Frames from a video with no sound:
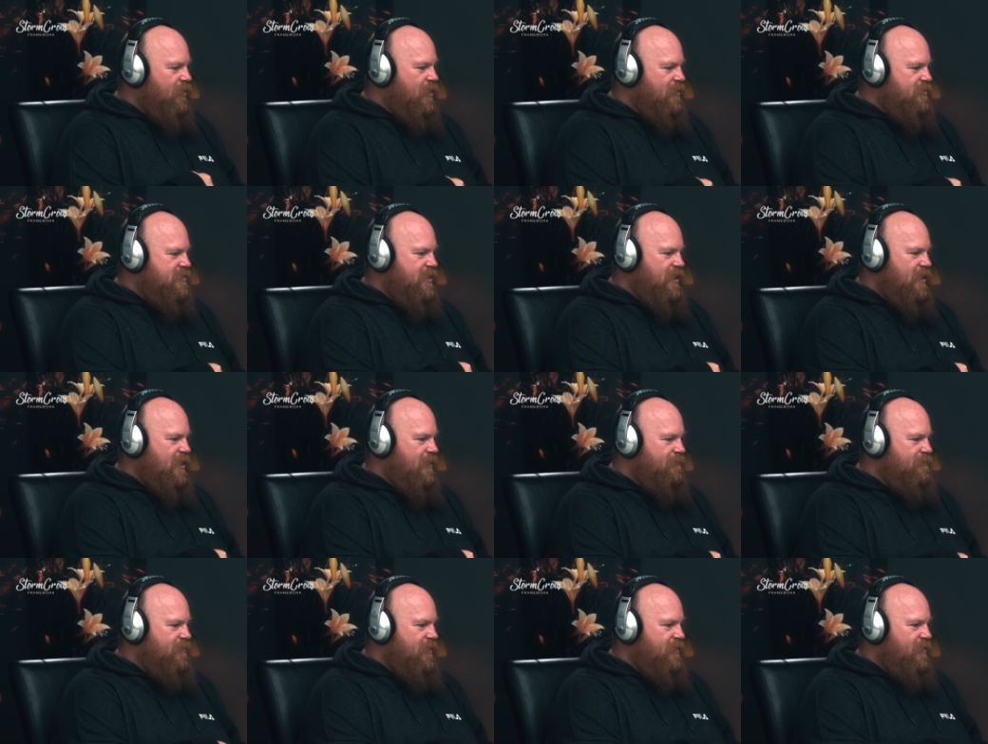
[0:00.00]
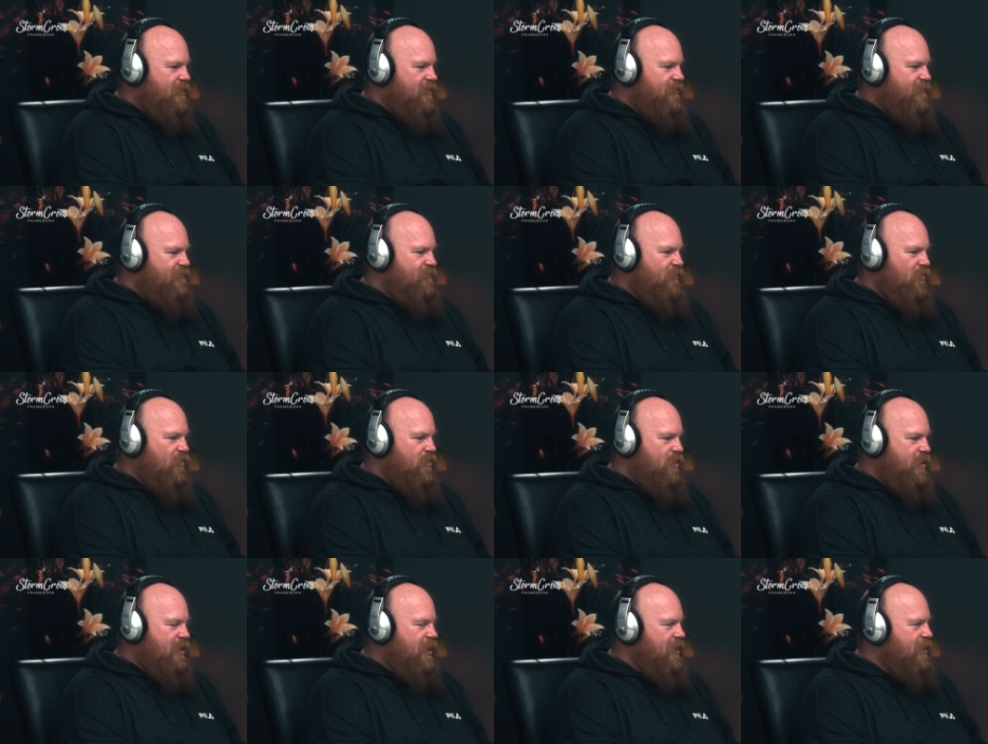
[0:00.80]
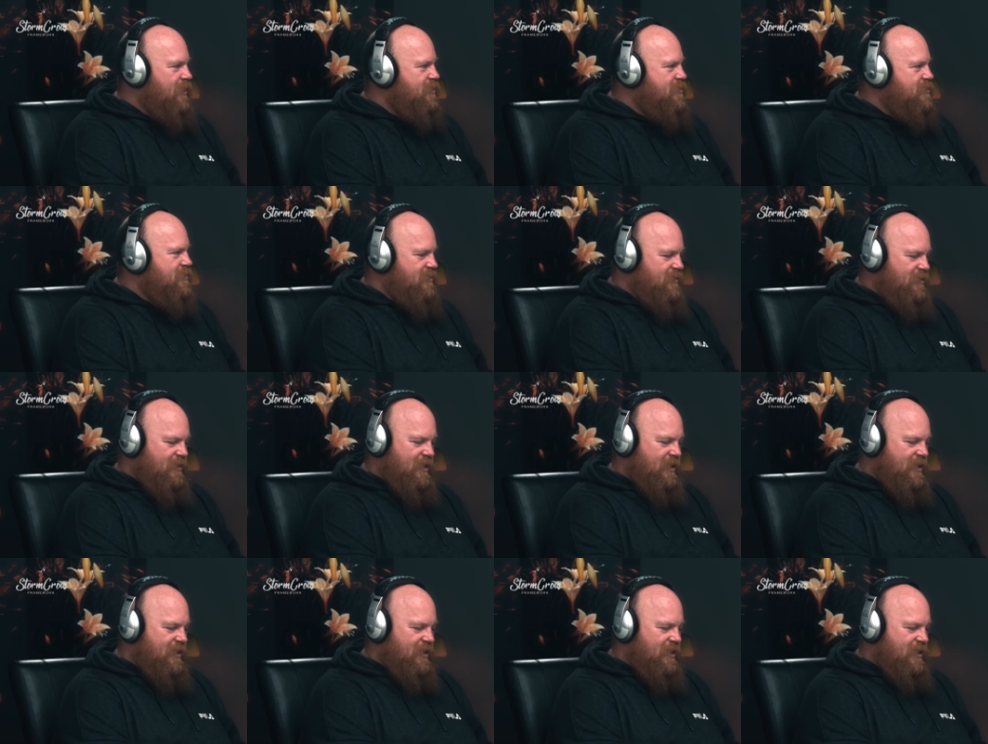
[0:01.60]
I'll set up 4 gigs